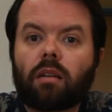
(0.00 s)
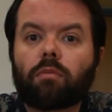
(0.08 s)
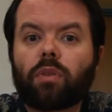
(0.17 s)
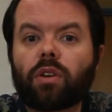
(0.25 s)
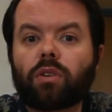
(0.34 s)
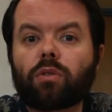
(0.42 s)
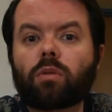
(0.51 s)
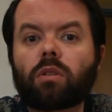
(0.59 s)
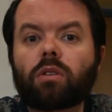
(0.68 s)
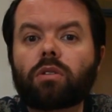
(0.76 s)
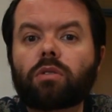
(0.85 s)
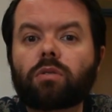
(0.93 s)
But you'll
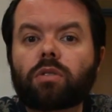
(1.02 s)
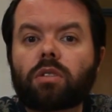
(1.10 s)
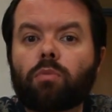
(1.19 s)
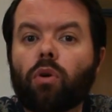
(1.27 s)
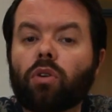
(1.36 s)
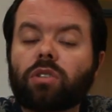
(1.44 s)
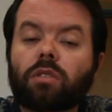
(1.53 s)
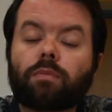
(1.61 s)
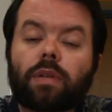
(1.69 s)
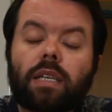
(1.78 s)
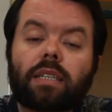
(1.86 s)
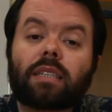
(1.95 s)
lose the
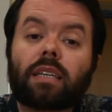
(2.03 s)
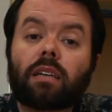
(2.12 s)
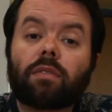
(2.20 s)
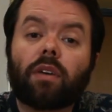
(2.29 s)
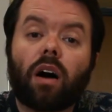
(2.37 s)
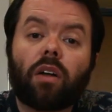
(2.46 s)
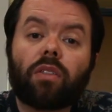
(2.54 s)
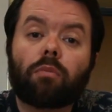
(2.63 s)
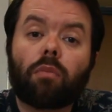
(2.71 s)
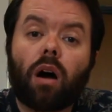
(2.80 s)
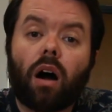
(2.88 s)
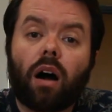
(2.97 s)
possibility of other
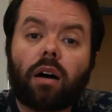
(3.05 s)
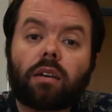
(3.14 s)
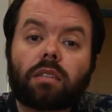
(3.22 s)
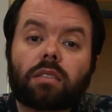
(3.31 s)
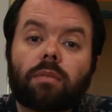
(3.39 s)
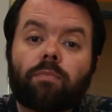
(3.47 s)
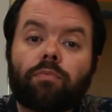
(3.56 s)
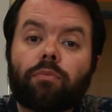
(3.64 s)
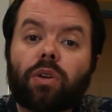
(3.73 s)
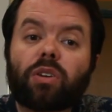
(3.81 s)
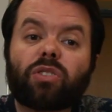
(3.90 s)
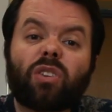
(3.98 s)
marks
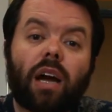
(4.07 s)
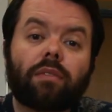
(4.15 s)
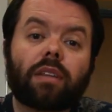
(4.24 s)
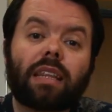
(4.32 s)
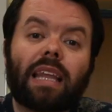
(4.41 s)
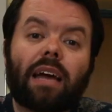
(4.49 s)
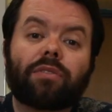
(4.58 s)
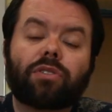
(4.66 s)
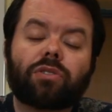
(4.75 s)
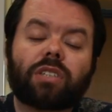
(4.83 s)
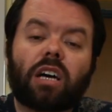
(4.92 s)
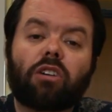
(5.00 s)
because you haven't left
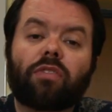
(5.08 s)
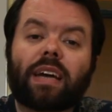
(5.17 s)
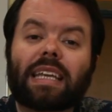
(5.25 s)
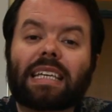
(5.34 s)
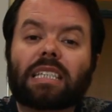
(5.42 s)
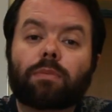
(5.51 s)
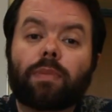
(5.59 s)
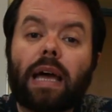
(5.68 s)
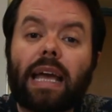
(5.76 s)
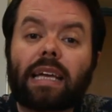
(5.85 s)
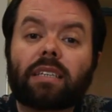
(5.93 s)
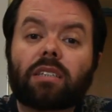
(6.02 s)
yourself any
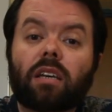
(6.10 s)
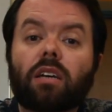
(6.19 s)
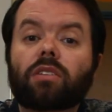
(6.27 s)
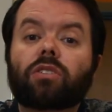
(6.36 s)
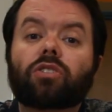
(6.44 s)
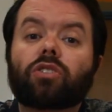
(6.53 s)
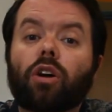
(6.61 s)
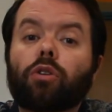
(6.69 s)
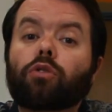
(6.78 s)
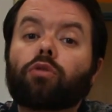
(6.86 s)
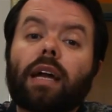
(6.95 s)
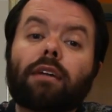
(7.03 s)
space to show
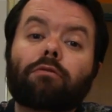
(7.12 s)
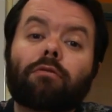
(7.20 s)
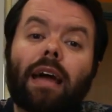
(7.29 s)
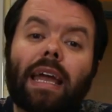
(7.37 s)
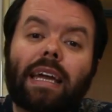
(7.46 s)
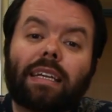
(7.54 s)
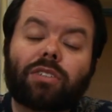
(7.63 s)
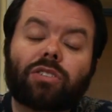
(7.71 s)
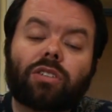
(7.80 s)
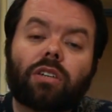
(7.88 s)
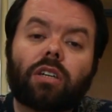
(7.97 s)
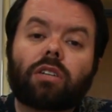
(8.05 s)
great
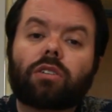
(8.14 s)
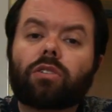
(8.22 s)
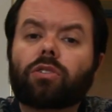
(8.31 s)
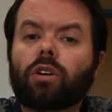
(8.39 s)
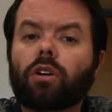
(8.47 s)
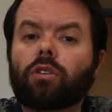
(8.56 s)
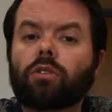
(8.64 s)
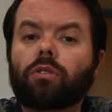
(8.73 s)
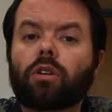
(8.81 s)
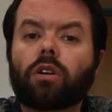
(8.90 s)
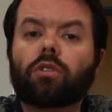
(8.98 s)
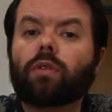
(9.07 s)
range, to show
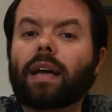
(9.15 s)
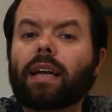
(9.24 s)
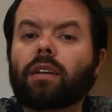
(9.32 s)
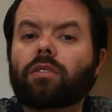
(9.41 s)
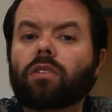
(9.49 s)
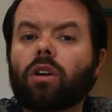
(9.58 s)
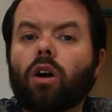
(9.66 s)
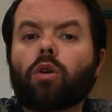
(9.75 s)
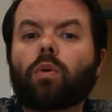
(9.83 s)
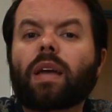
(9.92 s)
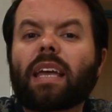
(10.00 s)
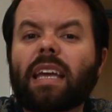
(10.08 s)
great
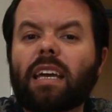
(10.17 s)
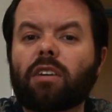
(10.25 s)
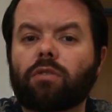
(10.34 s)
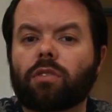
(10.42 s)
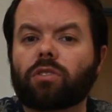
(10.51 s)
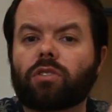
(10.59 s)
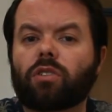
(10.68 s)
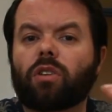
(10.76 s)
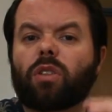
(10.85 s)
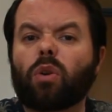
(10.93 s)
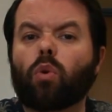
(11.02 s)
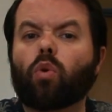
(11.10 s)
coherence,
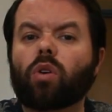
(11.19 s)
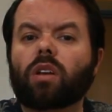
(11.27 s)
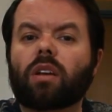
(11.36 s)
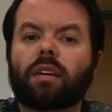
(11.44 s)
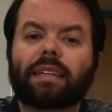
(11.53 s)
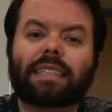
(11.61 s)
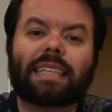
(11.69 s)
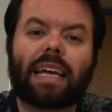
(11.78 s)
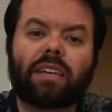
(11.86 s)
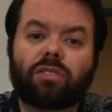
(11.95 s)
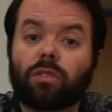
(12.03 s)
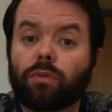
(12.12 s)
the
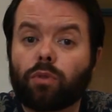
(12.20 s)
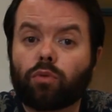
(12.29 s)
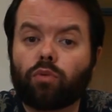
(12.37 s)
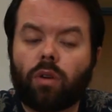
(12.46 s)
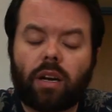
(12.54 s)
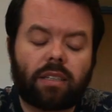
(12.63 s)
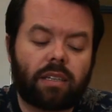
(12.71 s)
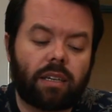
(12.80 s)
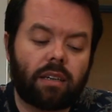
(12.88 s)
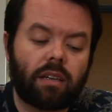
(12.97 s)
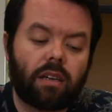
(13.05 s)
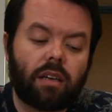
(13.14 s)
organization of your
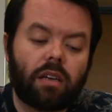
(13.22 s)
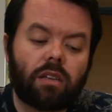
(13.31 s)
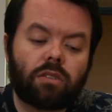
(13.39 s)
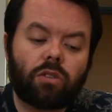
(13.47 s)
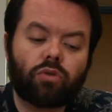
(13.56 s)
writing. So